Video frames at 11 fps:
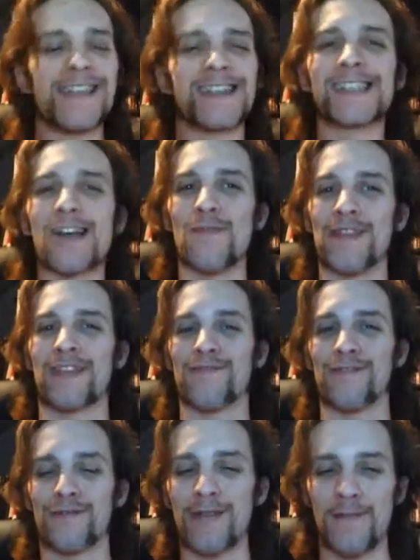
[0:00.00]
there's so many
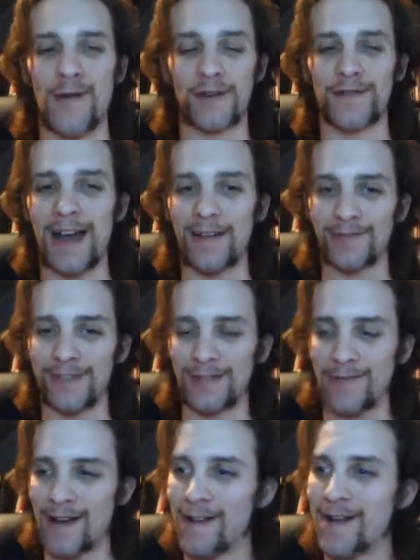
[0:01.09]
great moments for adults as
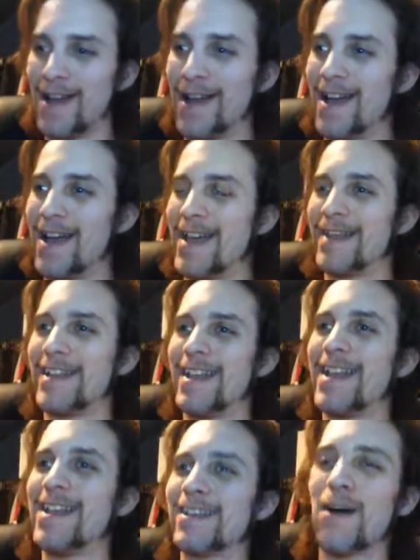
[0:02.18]
well.
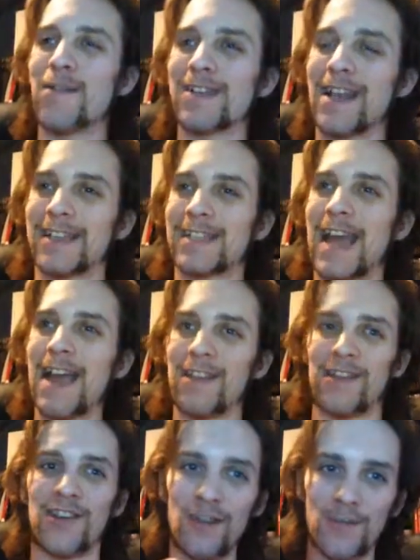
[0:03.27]
It's almost like a
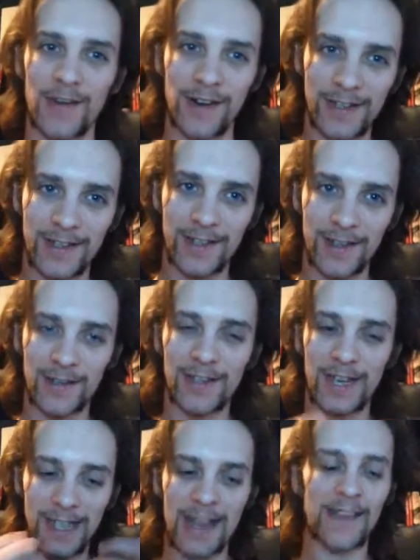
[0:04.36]
silent humanist.
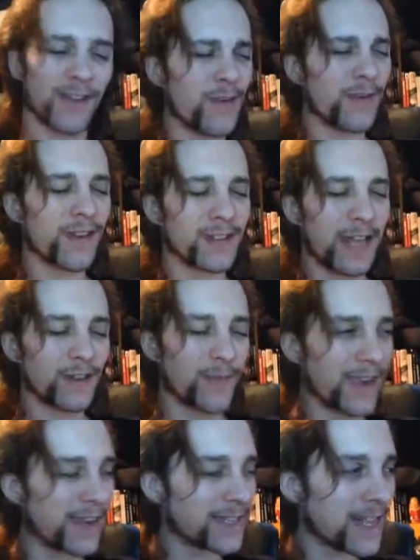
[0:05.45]
Silent humanist? That doesn't
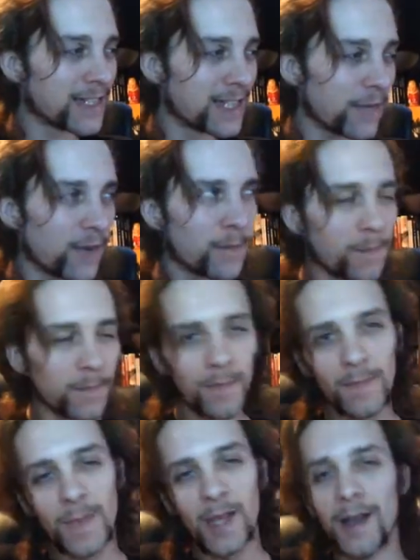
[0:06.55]
make any sense either.
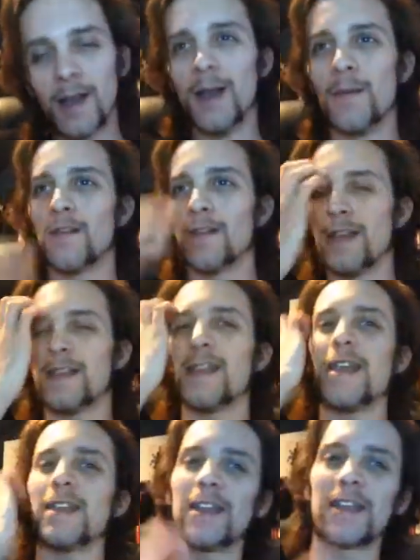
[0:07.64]
But
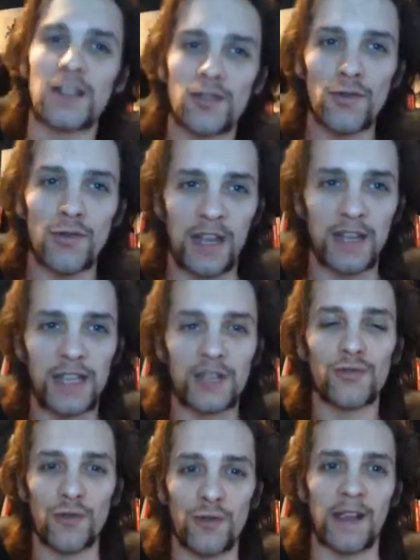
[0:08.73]
it's a
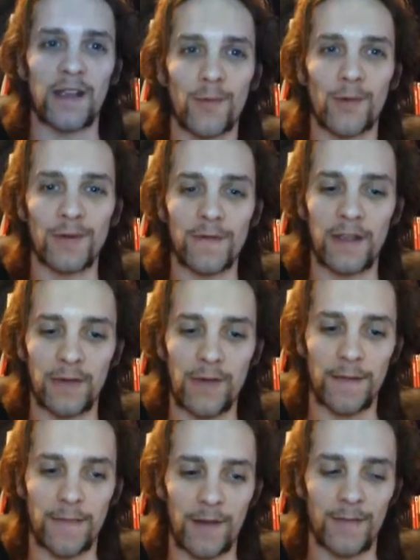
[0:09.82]
truly wonderfully
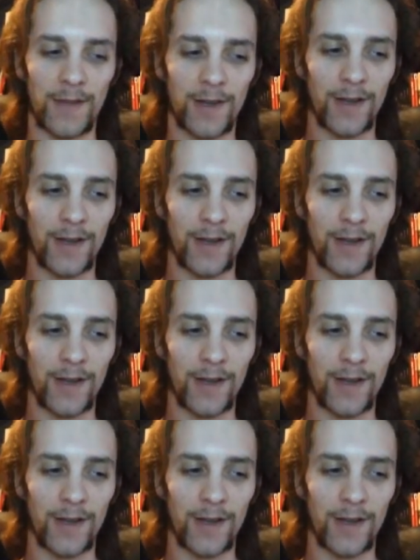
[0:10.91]
great film.